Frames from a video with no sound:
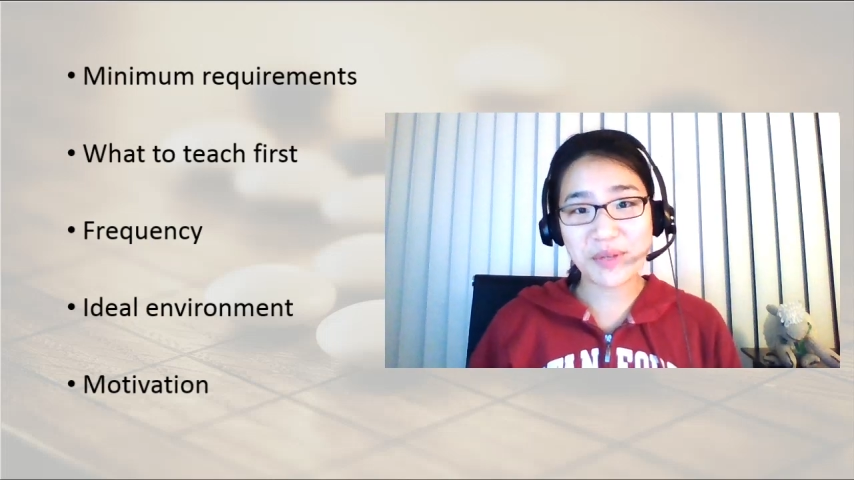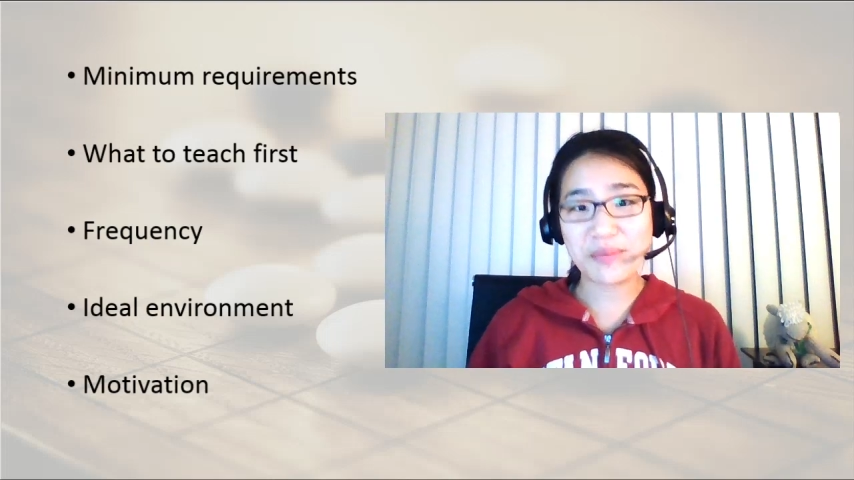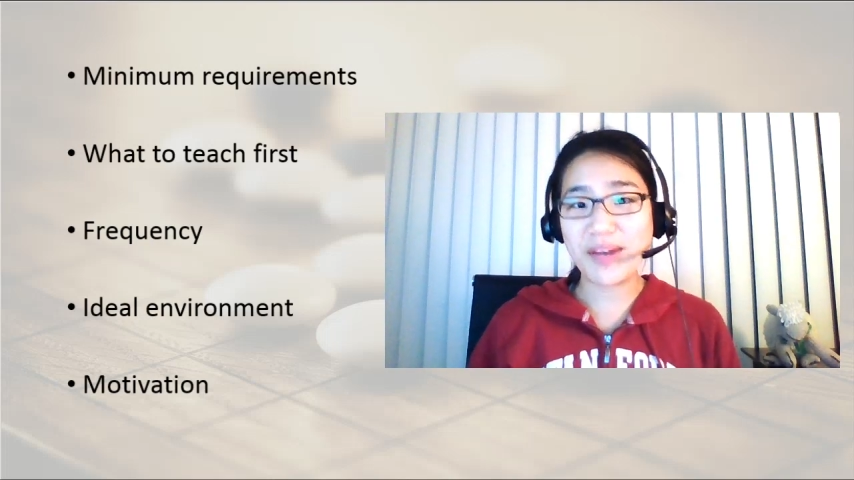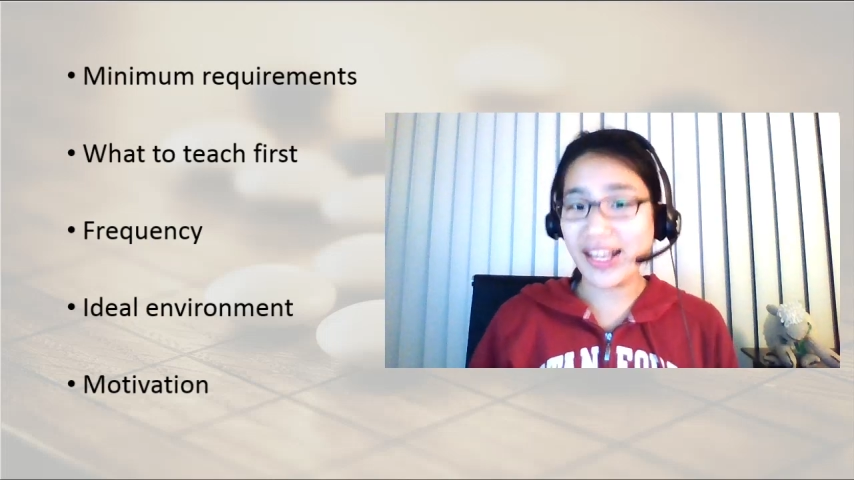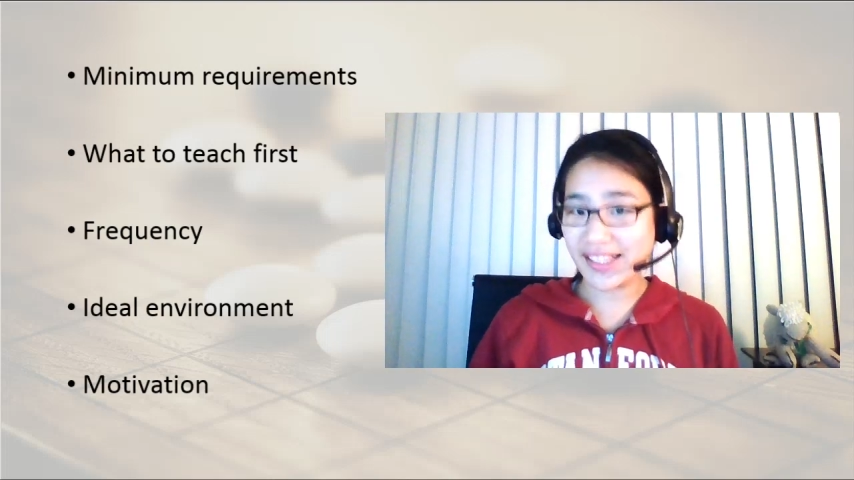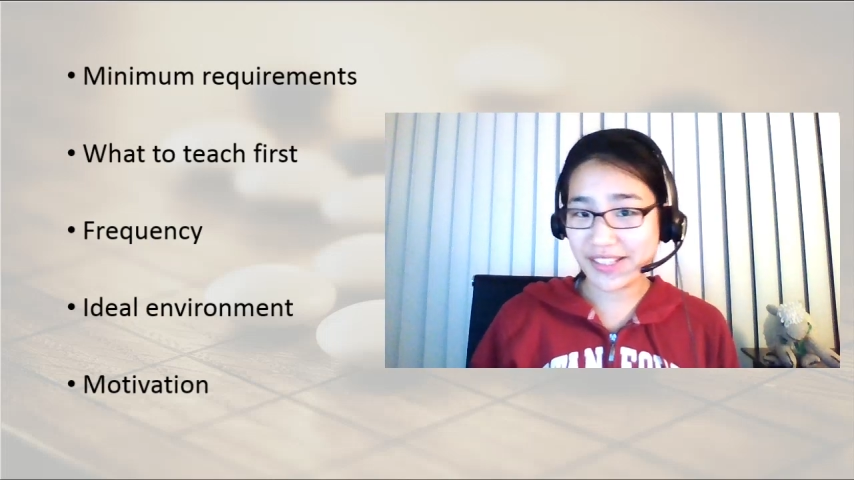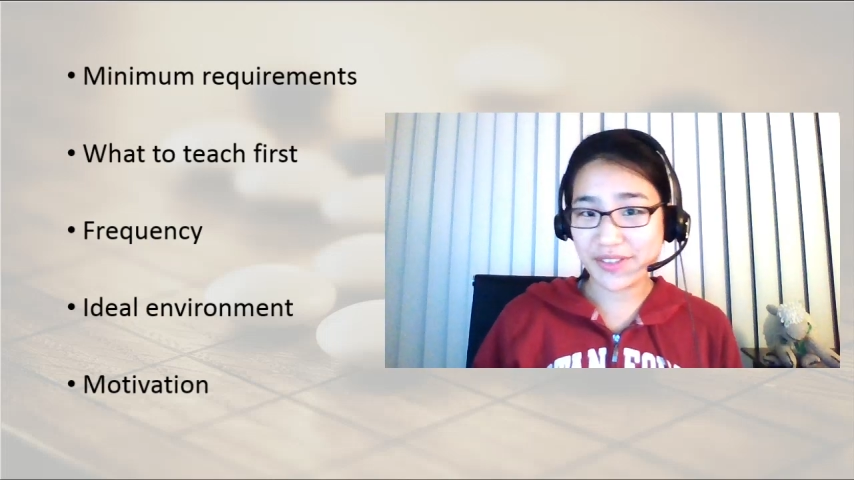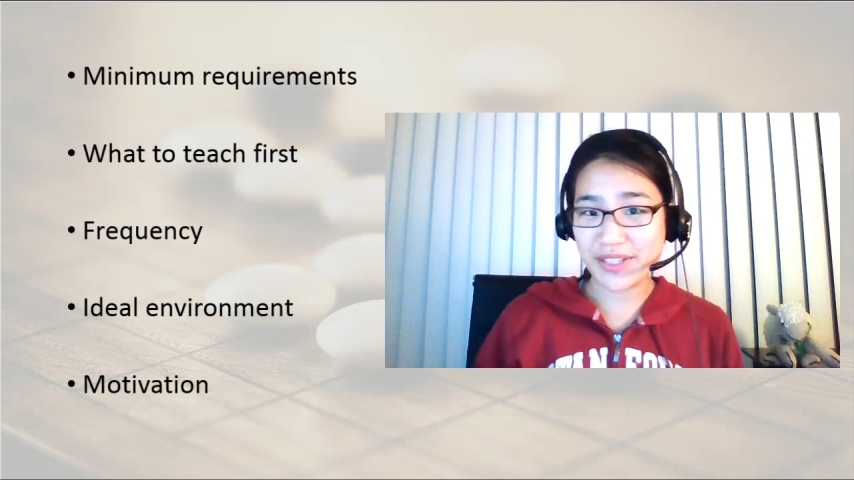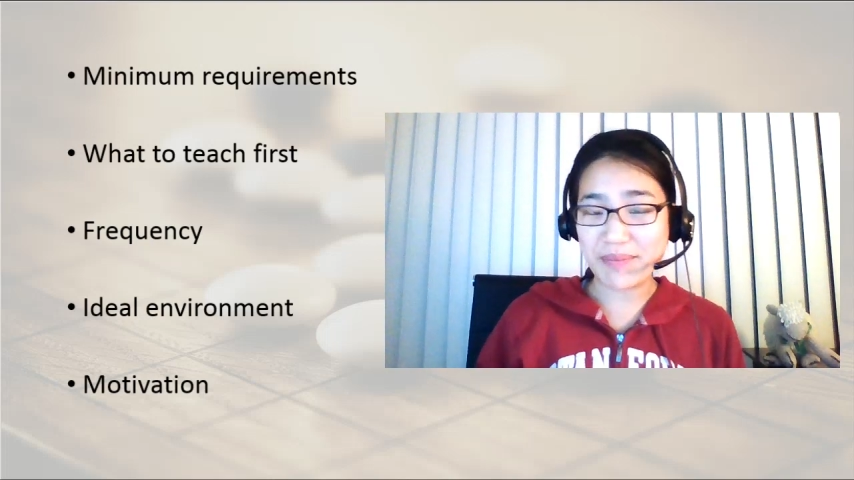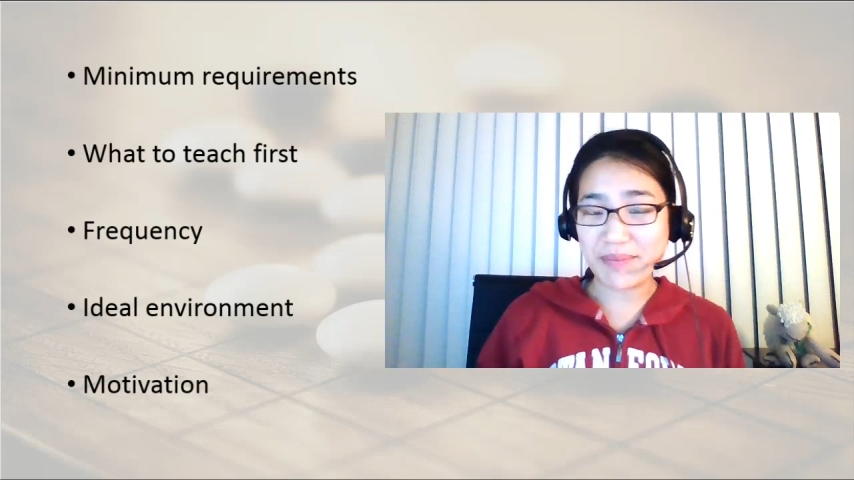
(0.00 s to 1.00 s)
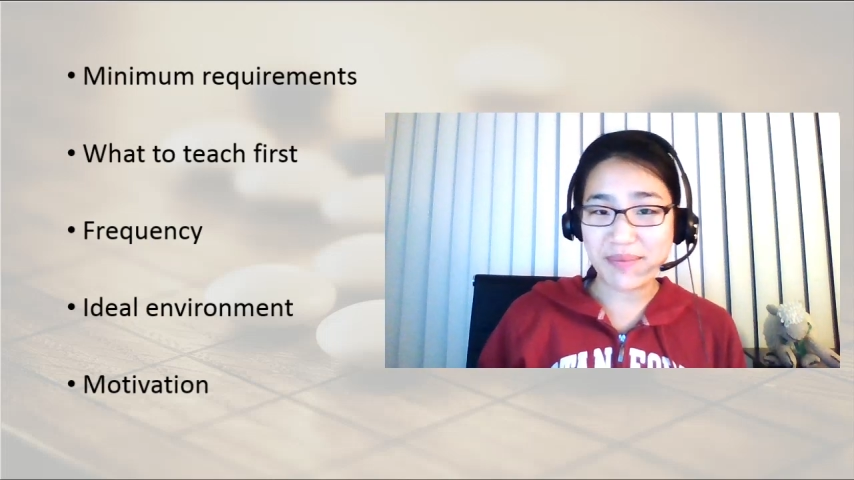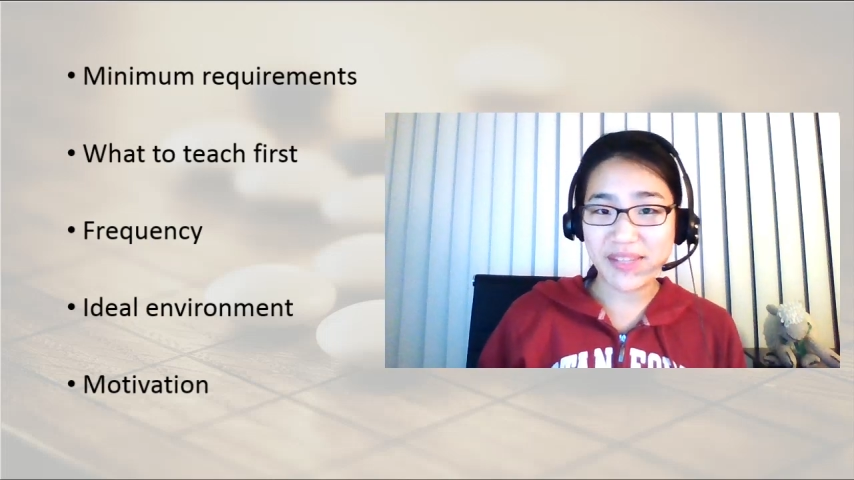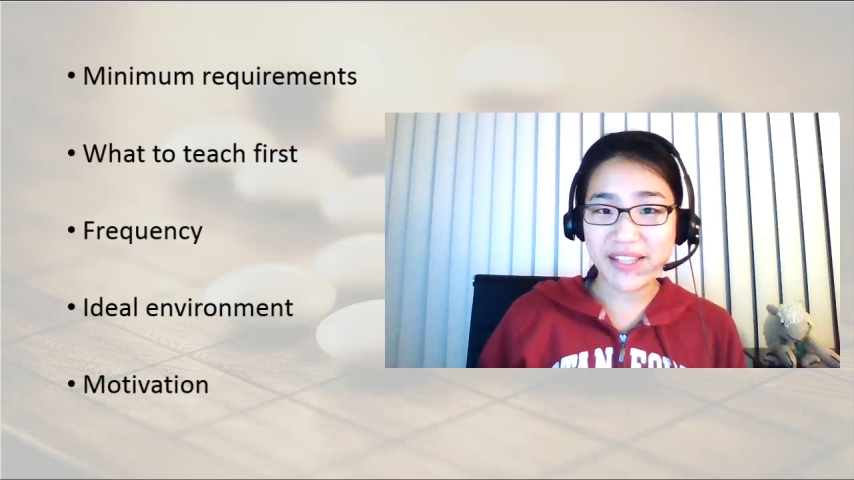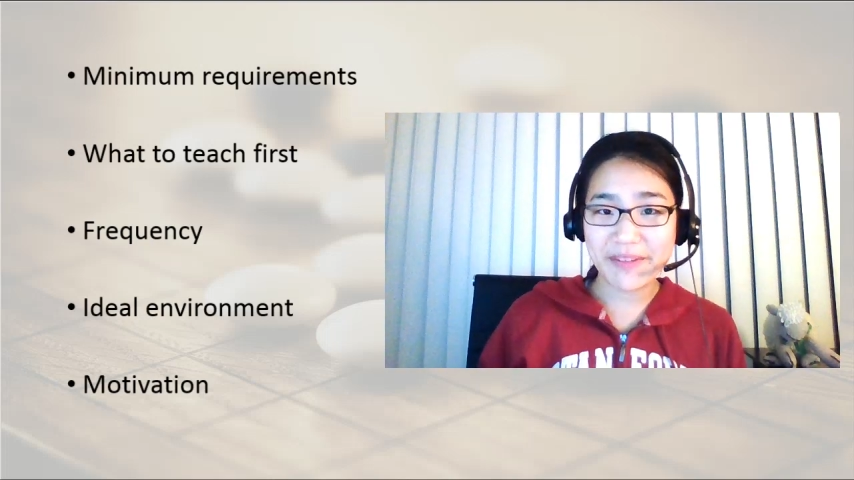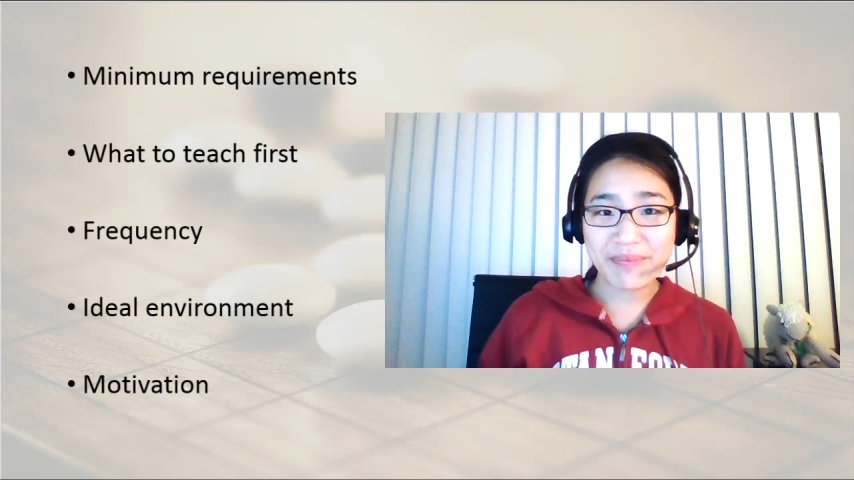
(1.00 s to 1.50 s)
of artery
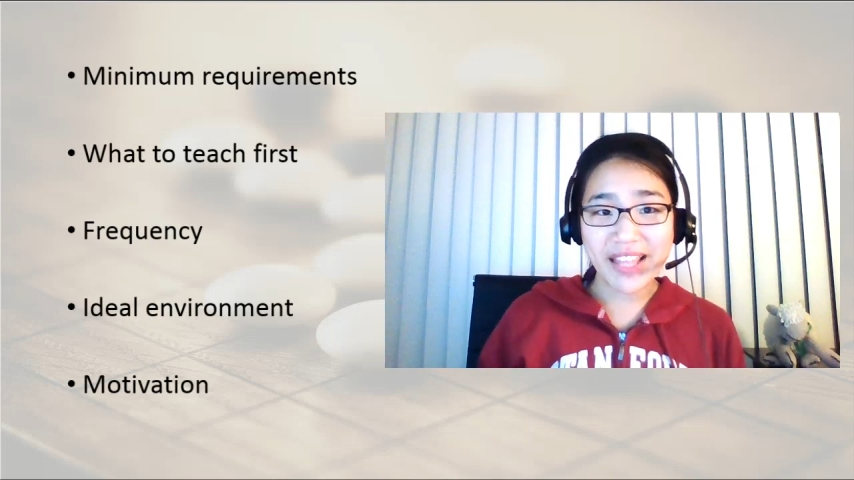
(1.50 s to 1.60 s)
maybe.